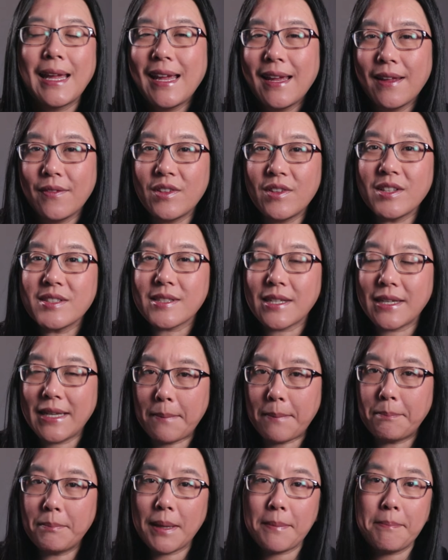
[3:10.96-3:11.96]
This
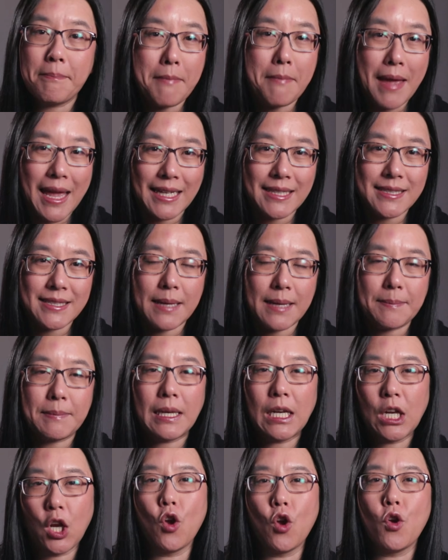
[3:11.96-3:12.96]
number may seem
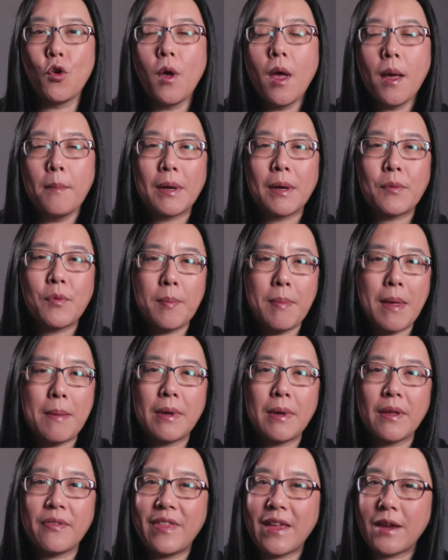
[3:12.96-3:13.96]
low, but
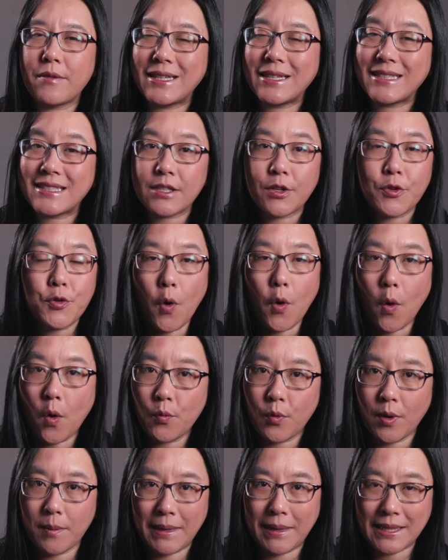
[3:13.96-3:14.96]
remember there is no
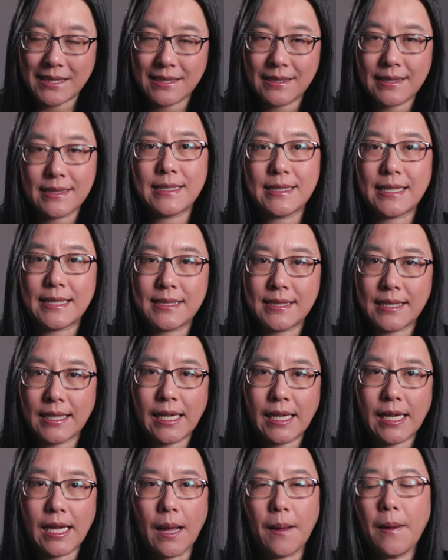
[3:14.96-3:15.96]
robustness testing
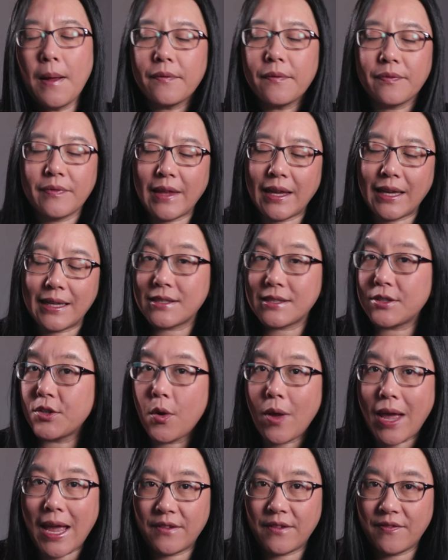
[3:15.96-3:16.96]
here. There's no
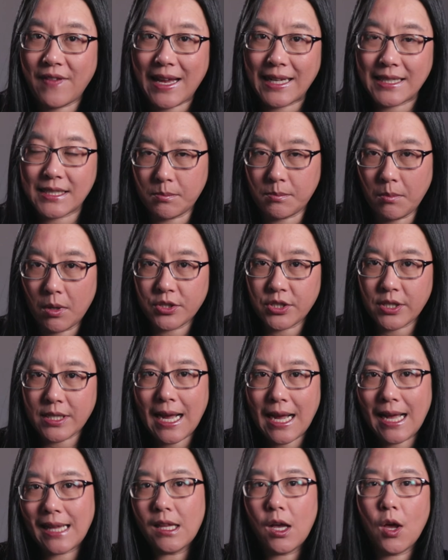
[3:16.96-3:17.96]
advanced Monte
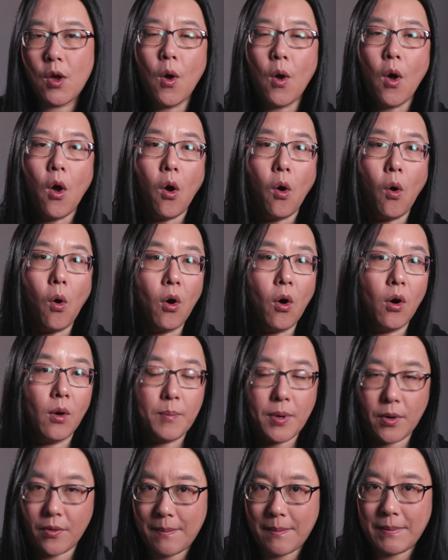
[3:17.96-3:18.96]
Carlo or
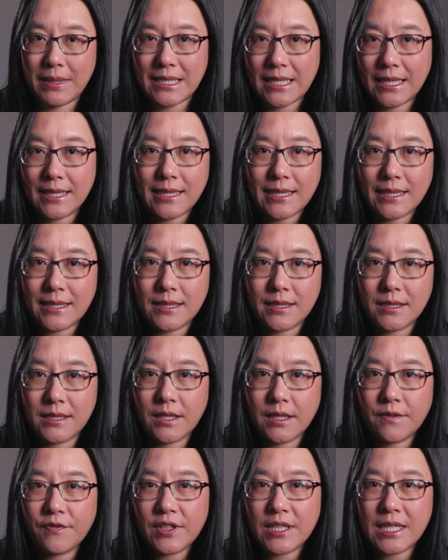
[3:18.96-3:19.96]
parameter
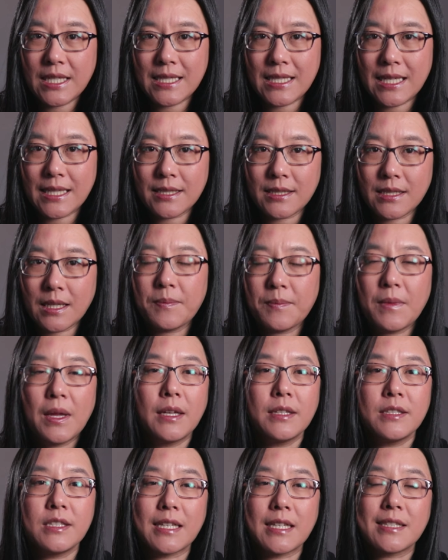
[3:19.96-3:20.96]
sensitivity testing,
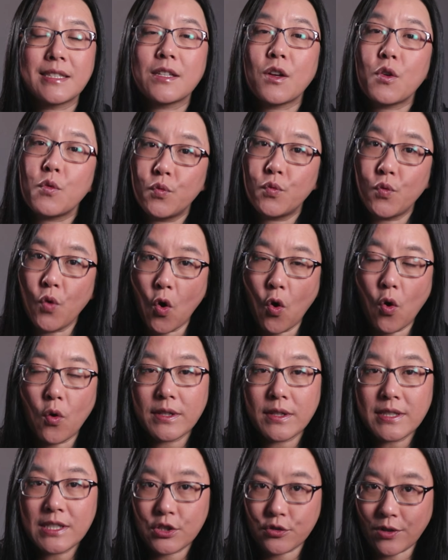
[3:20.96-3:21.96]
just raw
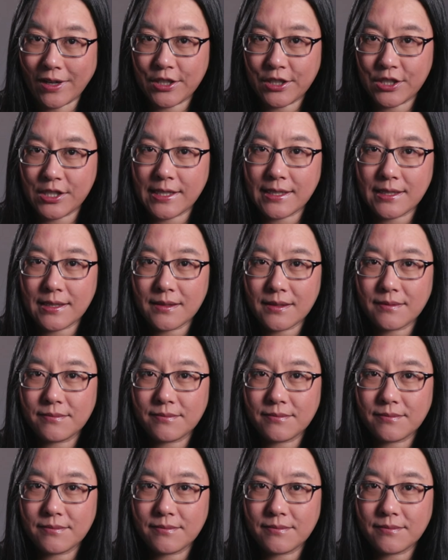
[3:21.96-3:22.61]
strategies.